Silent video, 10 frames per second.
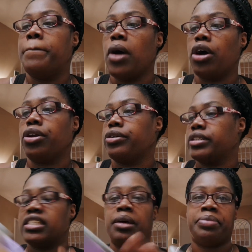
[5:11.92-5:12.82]
bought
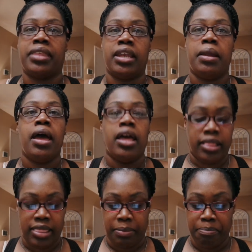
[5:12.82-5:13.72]
her something
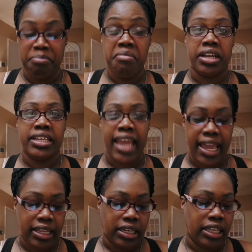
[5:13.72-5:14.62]

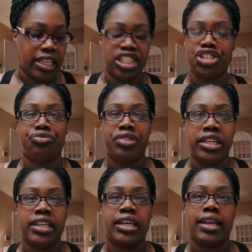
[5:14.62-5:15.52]
mundanely that she
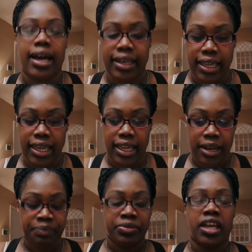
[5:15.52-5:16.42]
really did not
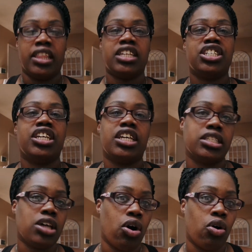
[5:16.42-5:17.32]
need. And then she
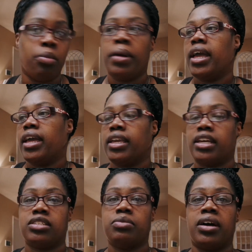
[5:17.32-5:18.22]
gets home, and
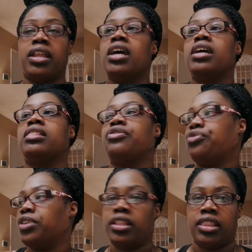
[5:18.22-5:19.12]
guess what? The
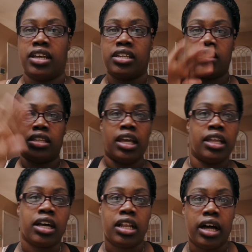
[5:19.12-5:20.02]
freaking thing is
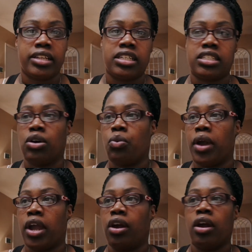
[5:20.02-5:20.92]
in the closet
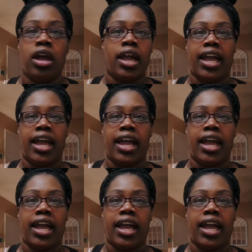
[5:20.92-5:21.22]
somewhere,